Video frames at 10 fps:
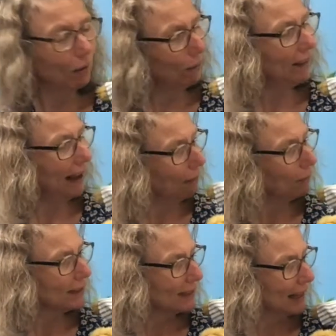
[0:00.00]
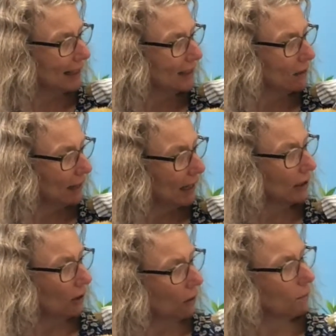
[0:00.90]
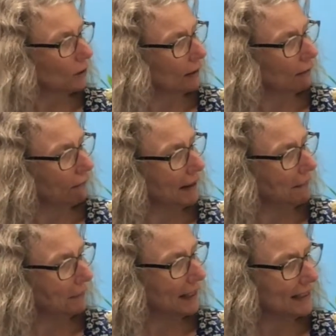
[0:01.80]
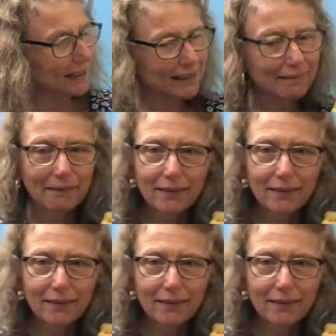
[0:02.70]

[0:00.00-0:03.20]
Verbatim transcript: Well, that was nice. So they could go home to their families.